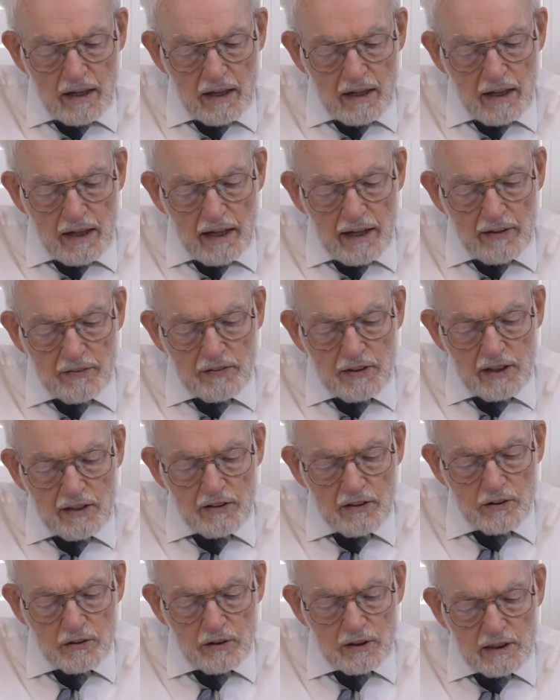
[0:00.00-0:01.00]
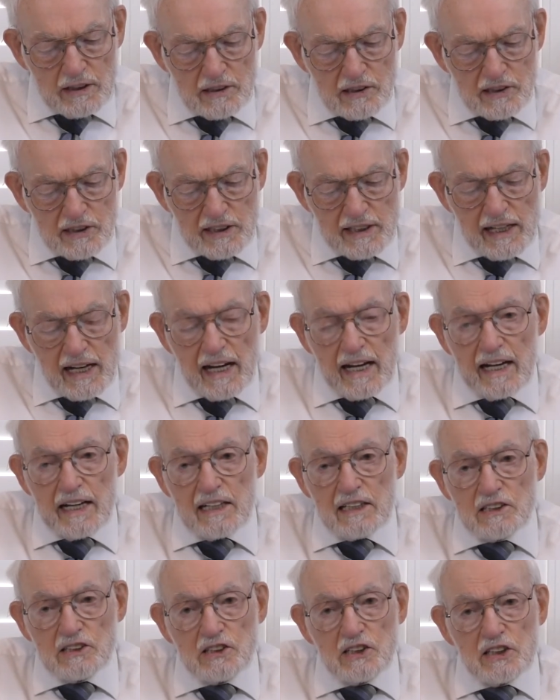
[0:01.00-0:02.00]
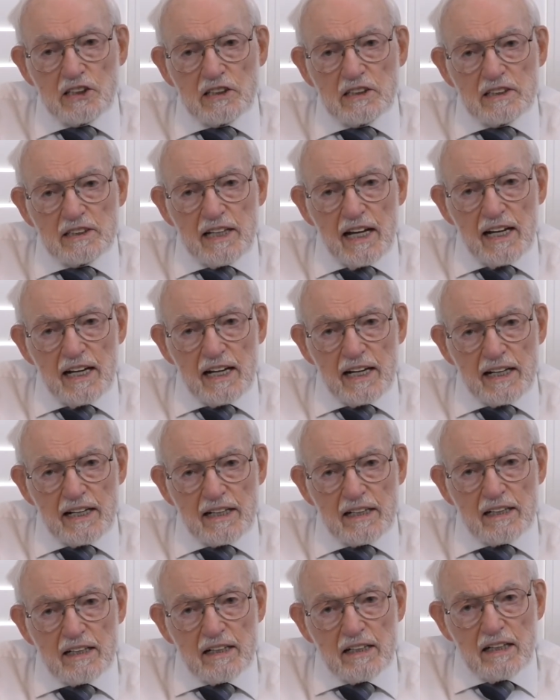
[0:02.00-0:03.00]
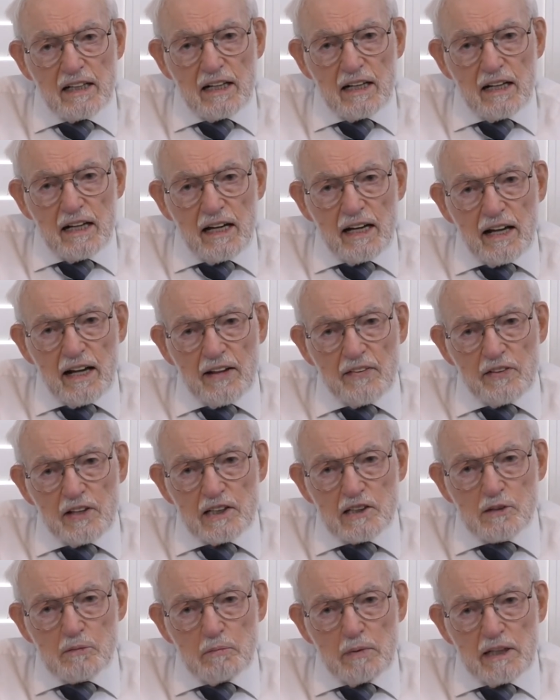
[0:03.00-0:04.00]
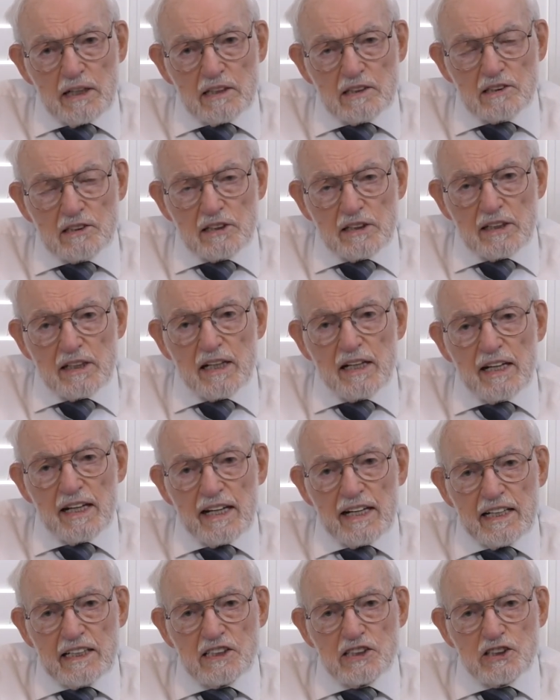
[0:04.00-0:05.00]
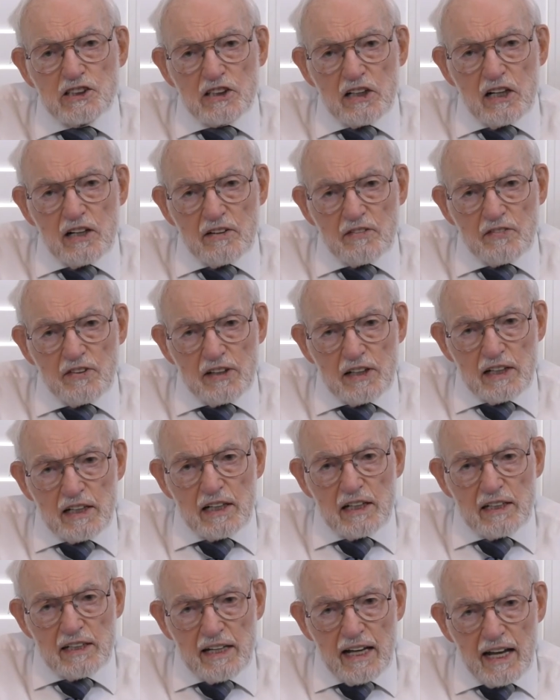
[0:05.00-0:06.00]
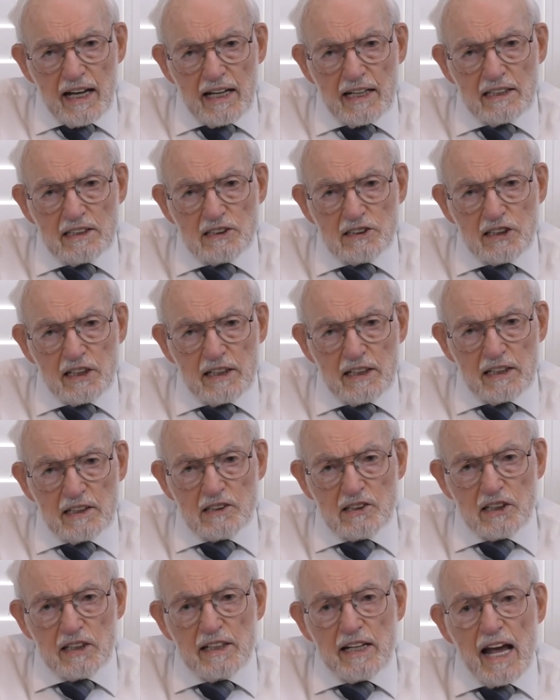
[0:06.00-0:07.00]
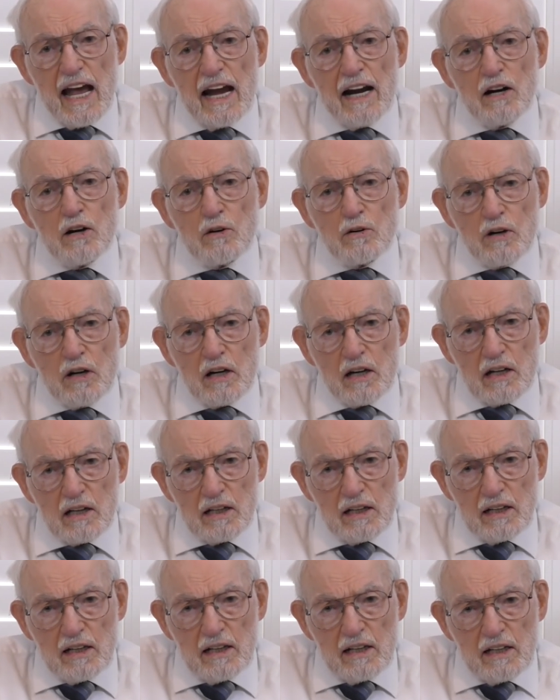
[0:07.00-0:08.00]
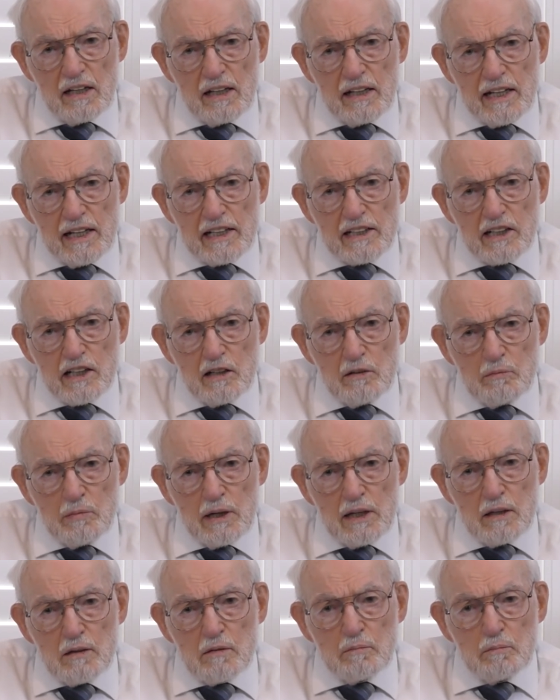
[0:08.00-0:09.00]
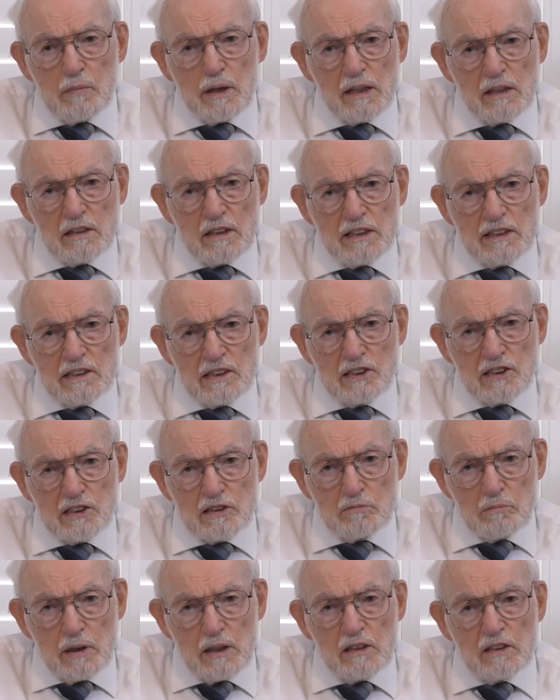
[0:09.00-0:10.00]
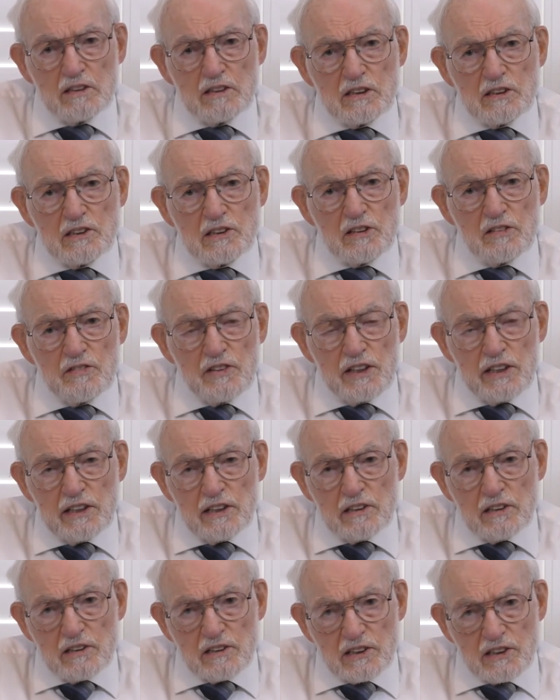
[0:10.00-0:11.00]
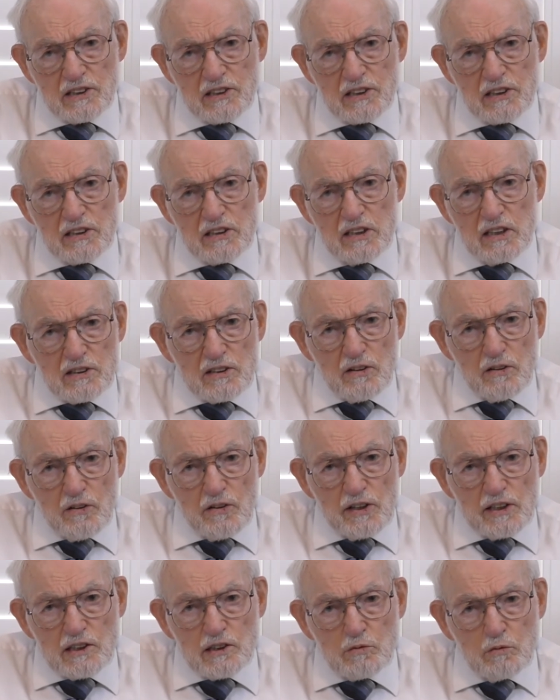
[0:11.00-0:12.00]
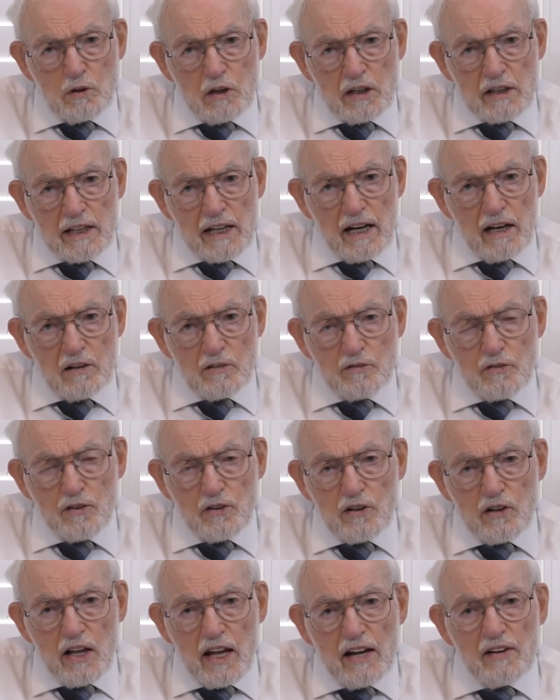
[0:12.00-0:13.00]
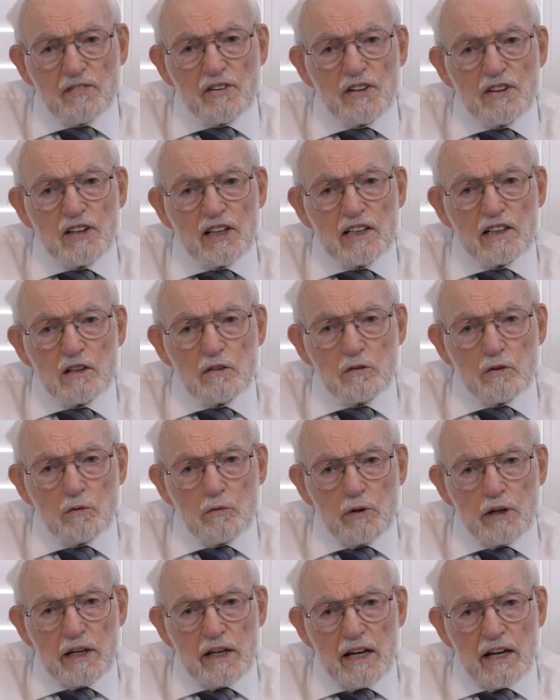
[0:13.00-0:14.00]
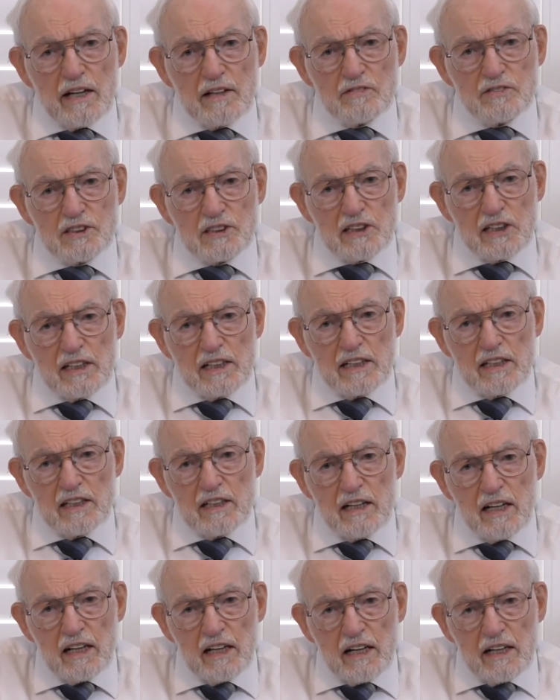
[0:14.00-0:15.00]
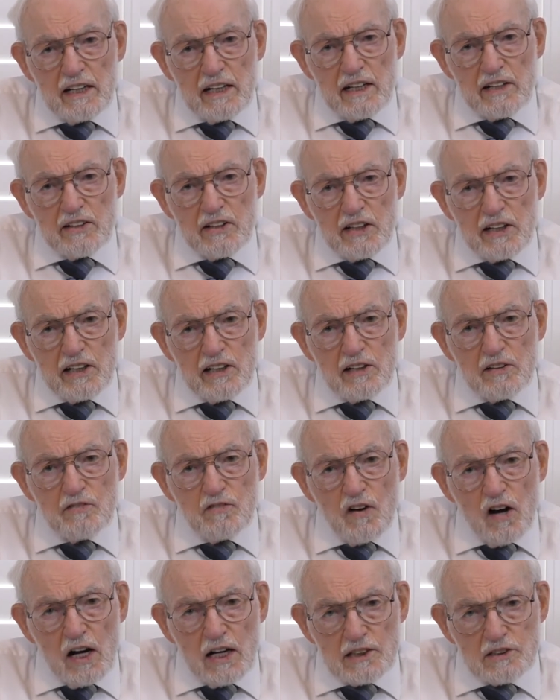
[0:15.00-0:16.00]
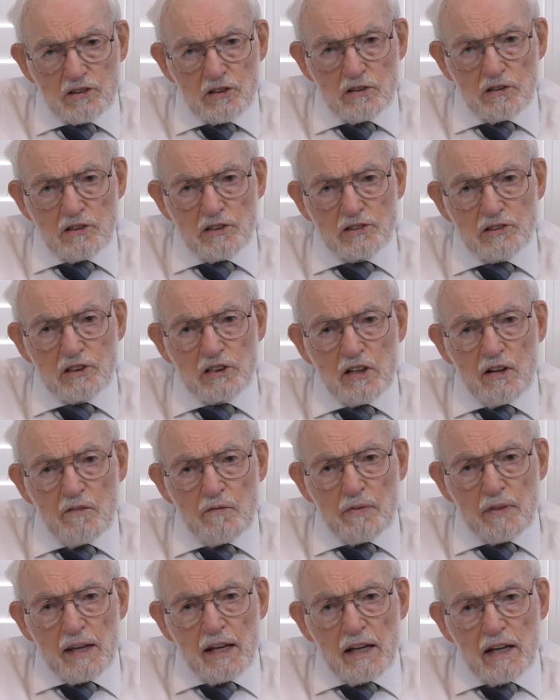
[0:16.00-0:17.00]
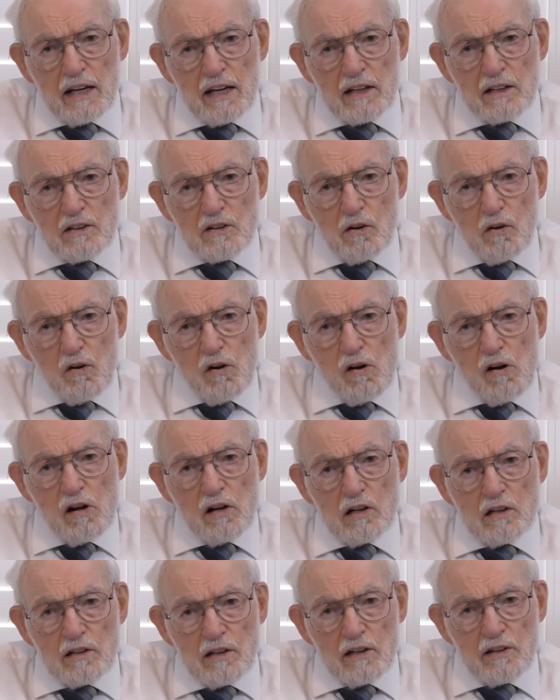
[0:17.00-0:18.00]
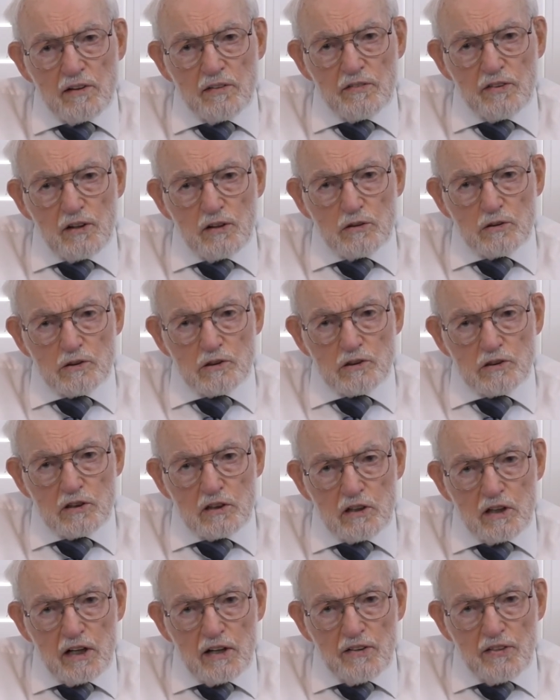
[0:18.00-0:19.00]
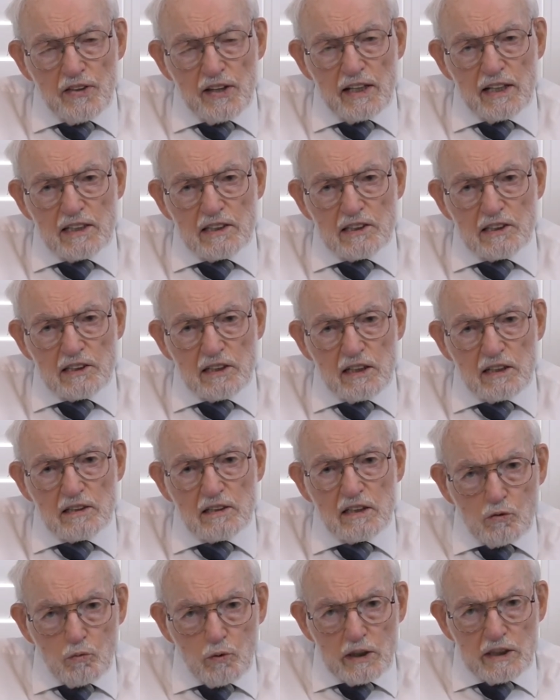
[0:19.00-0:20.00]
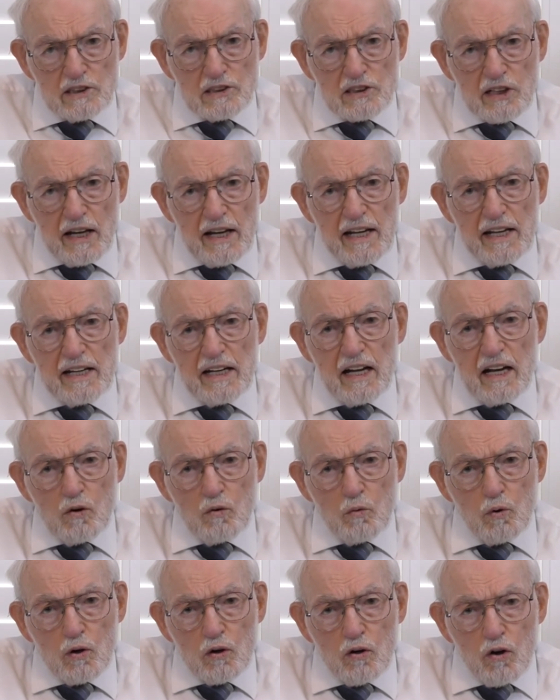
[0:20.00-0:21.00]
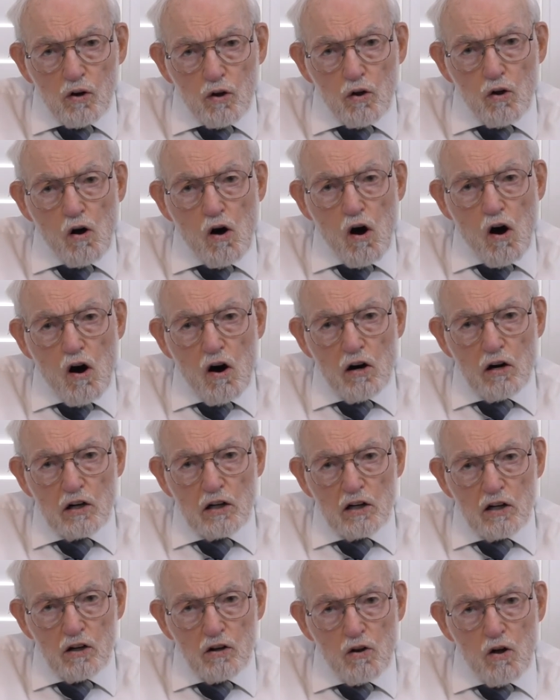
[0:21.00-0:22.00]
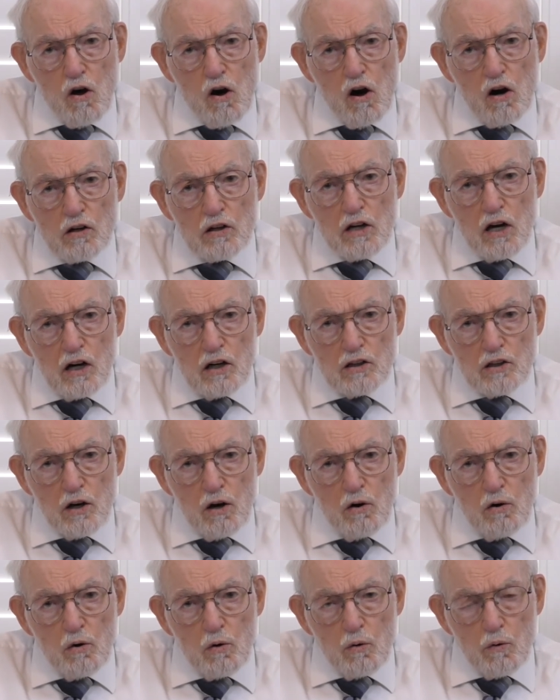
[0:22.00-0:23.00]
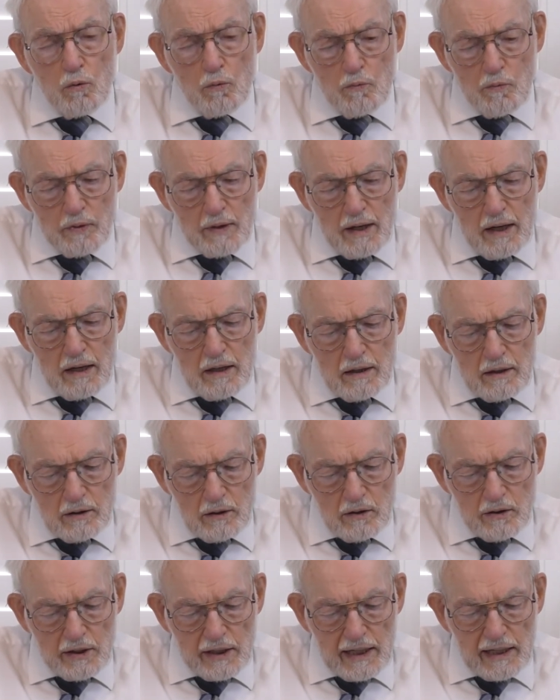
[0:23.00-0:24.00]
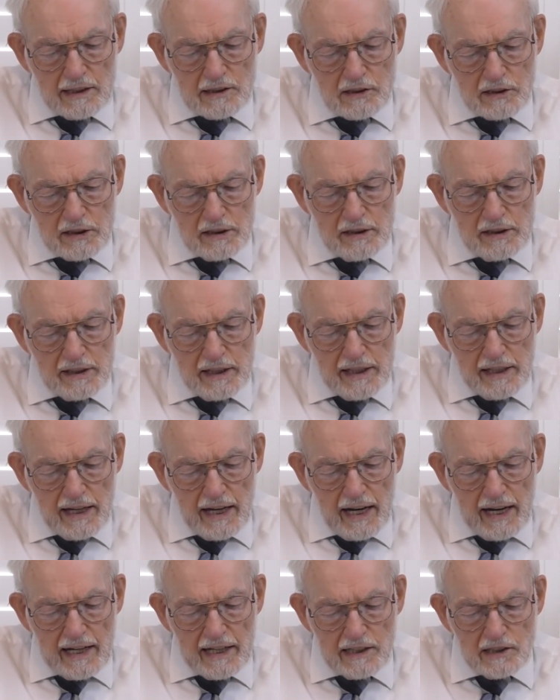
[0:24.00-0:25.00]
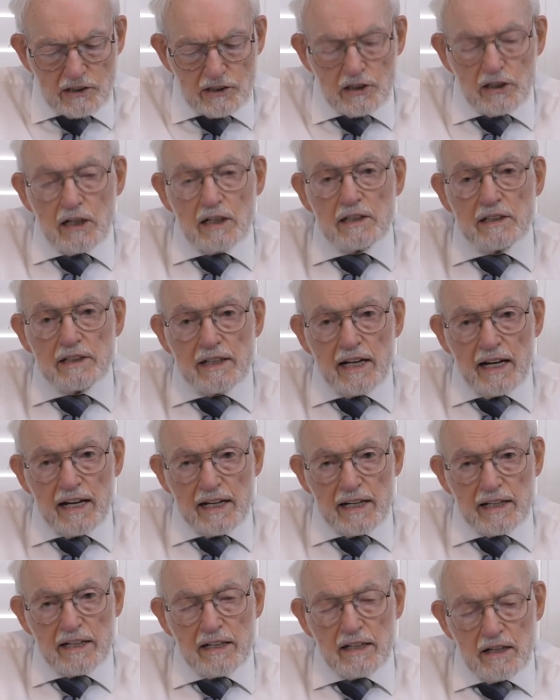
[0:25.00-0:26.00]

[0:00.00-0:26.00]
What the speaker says: And then there is the age day, and this means that each of the days is an era. It can be millions and millions of years. So this will account for everything that we have seen in the fossils and all of those things that we say were long, long ago. Well, that's in the age day